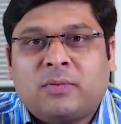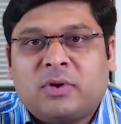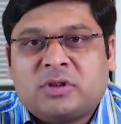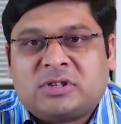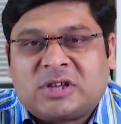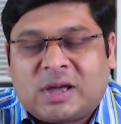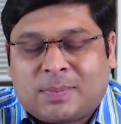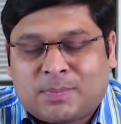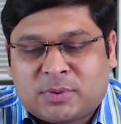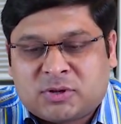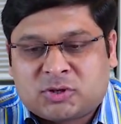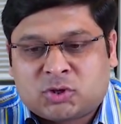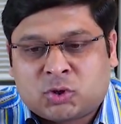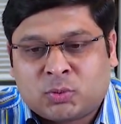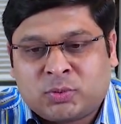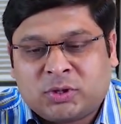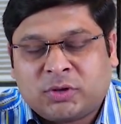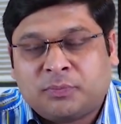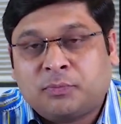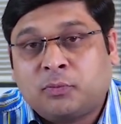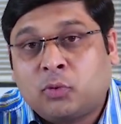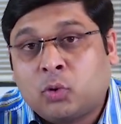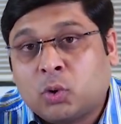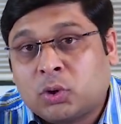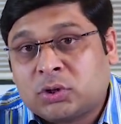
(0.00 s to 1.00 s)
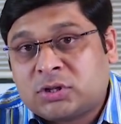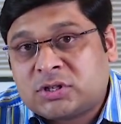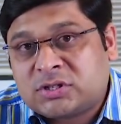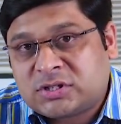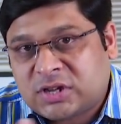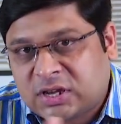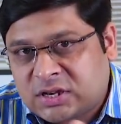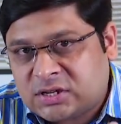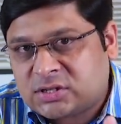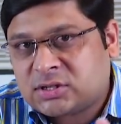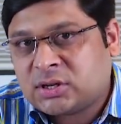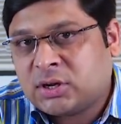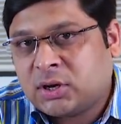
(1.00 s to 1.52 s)
which happens to be the fourth
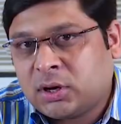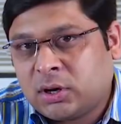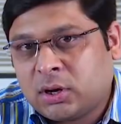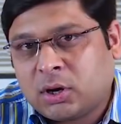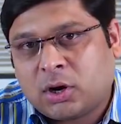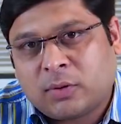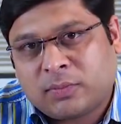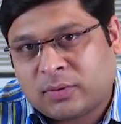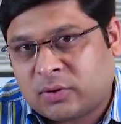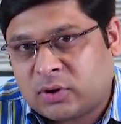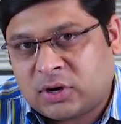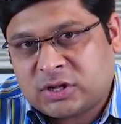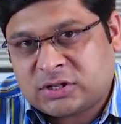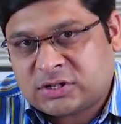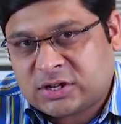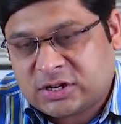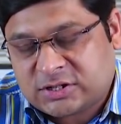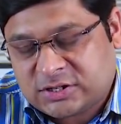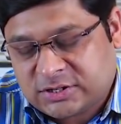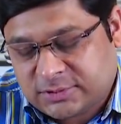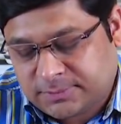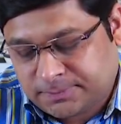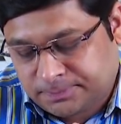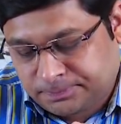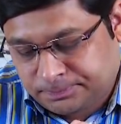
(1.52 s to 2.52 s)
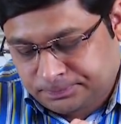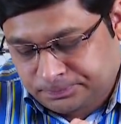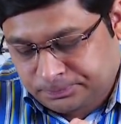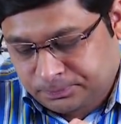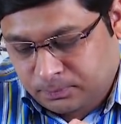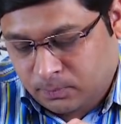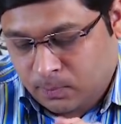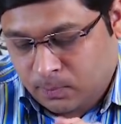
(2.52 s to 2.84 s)
stage of our discussion.